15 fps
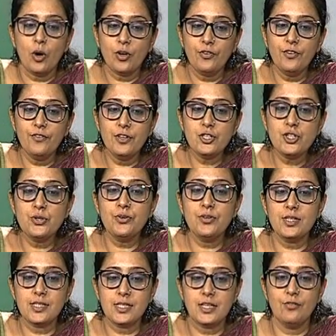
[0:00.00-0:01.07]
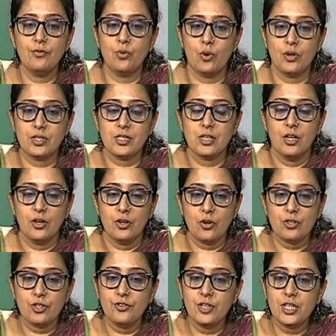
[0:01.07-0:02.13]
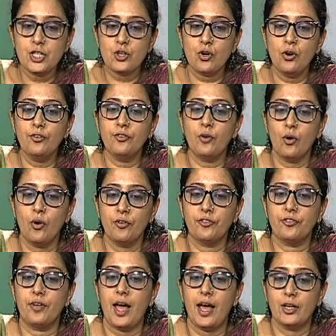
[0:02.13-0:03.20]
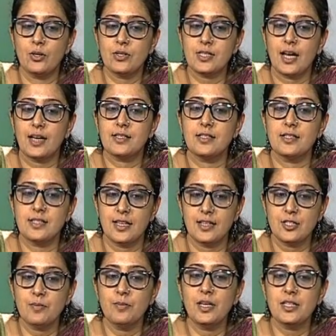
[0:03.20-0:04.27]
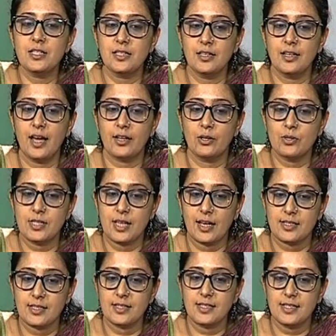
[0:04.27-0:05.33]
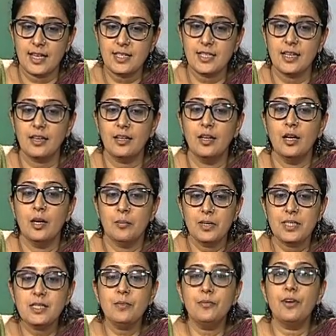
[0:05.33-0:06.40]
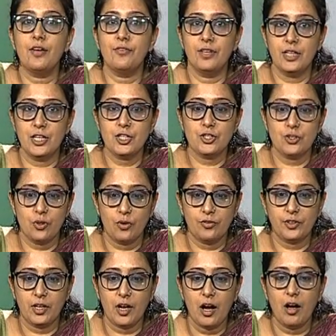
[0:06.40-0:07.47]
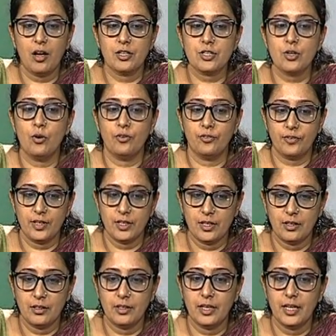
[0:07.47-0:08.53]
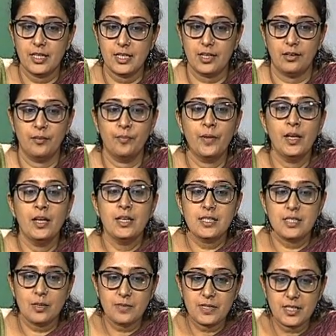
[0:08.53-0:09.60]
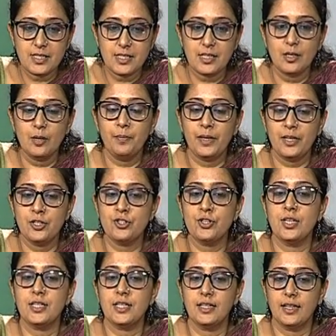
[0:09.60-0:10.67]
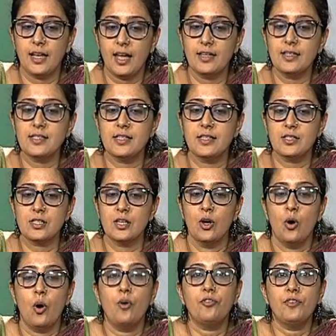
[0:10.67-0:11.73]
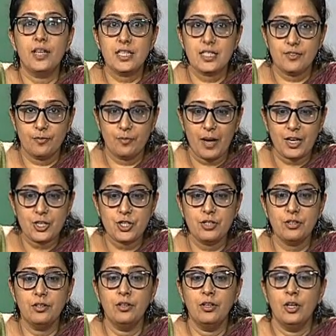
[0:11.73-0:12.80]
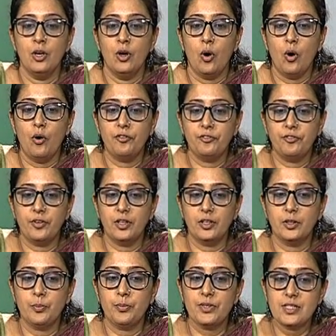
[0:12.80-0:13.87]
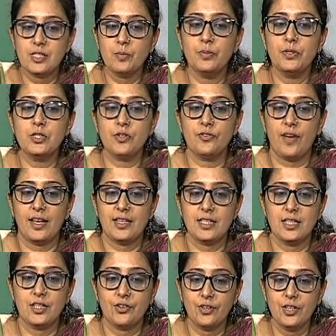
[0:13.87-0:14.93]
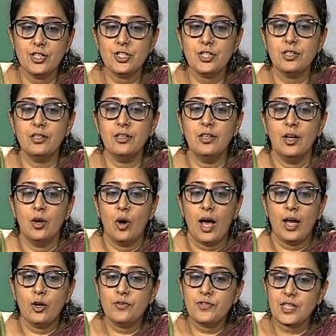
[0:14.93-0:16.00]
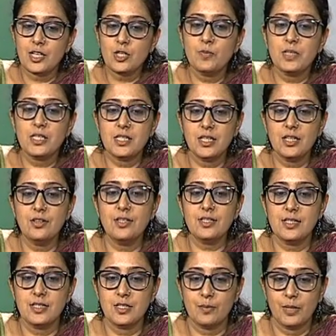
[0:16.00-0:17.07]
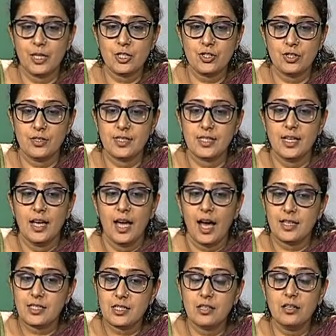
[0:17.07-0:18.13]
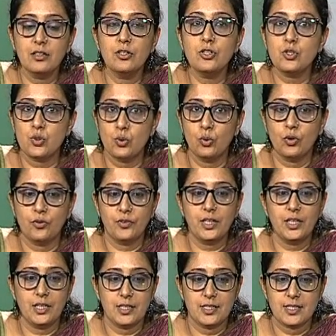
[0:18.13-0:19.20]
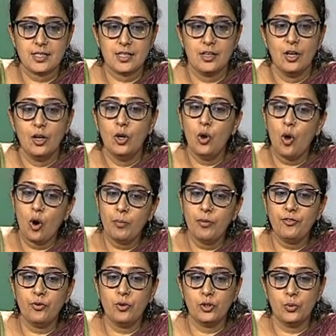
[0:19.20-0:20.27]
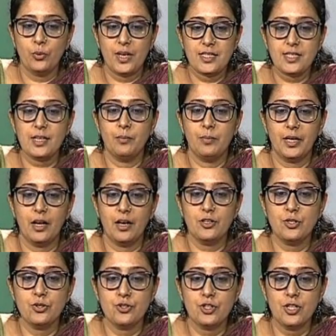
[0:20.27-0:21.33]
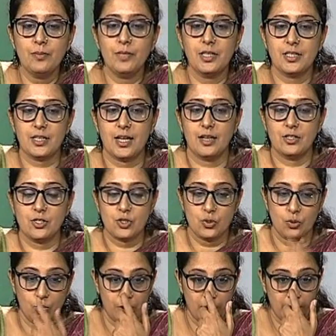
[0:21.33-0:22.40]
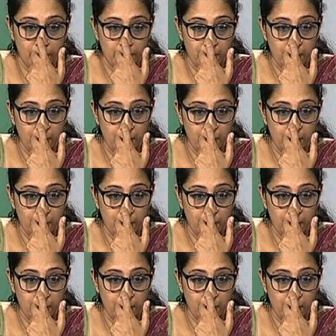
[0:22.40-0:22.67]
what we wished to receive was not a reshuffle of Anglo Saxon sentiment in an Anglo Saxon setting, but some revelation of the heart of in, uh, India, some sincere, penetrating analysis of native passion, of uh, the principles of antique religion, and of such mysterious intimations as stirred the soul of the East long before the West had begun to dream that it had a soul.